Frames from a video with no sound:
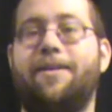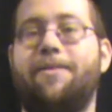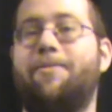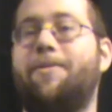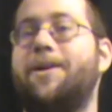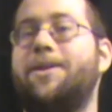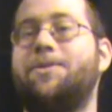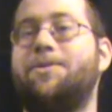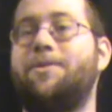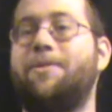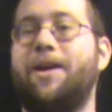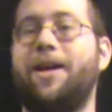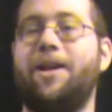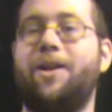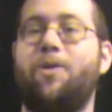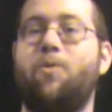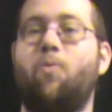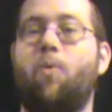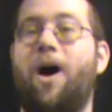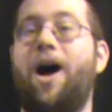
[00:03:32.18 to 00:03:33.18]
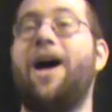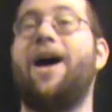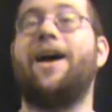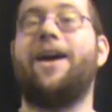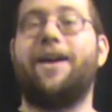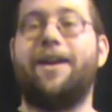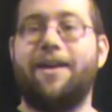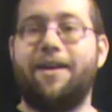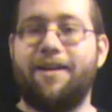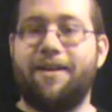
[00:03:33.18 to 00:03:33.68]
Why is there no any
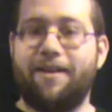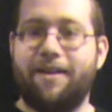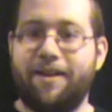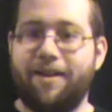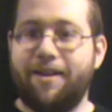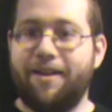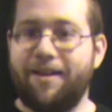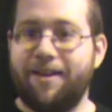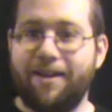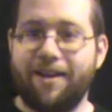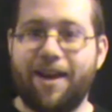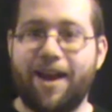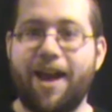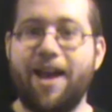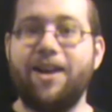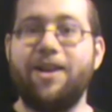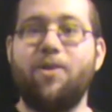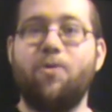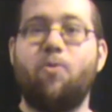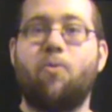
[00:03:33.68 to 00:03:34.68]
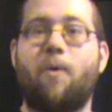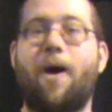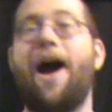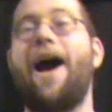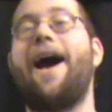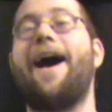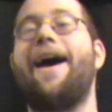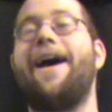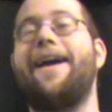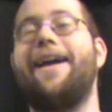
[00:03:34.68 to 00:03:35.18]
why? Any
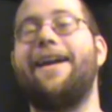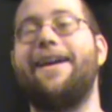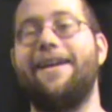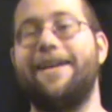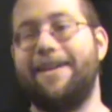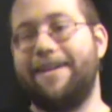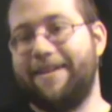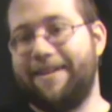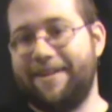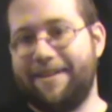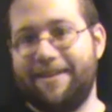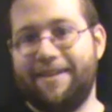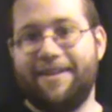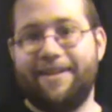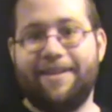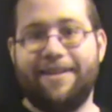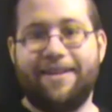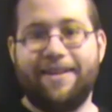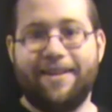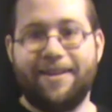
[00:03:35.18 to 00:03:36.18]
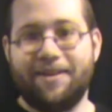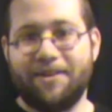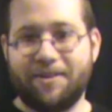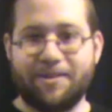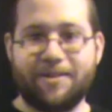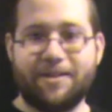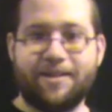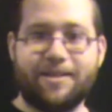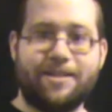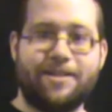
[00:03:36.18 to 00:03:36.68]
why
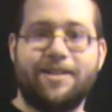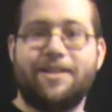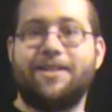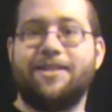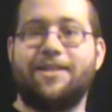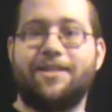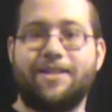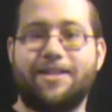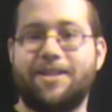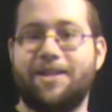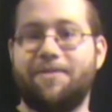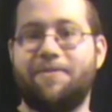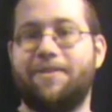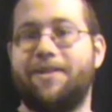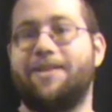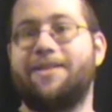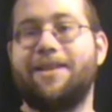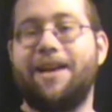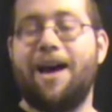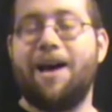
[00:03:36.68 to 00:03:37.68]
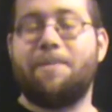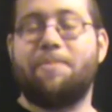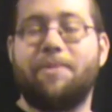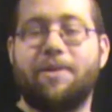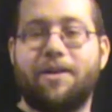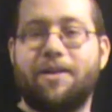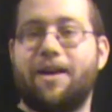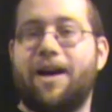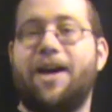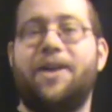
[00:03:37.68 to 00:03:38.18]
is this even a
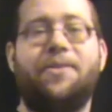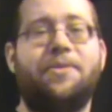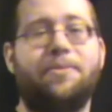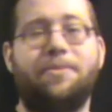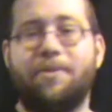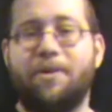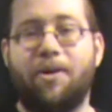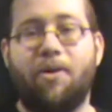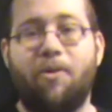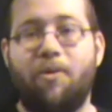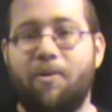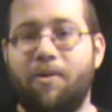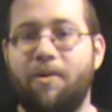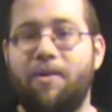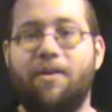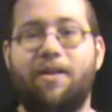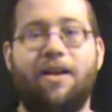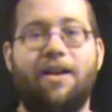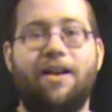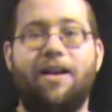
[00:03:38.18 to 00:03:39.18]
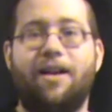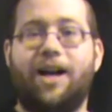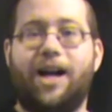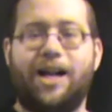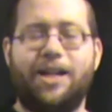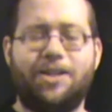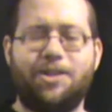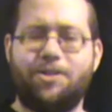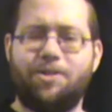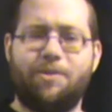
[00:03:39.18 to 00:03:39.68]
topic? I don't know.
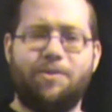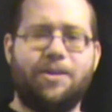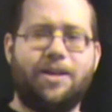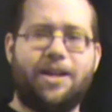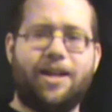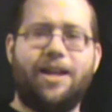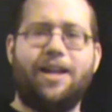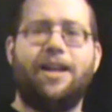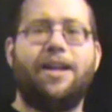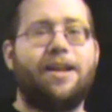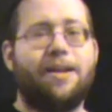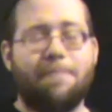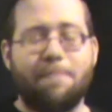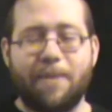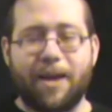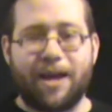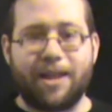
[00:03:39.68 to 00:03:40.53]
I just don't get it.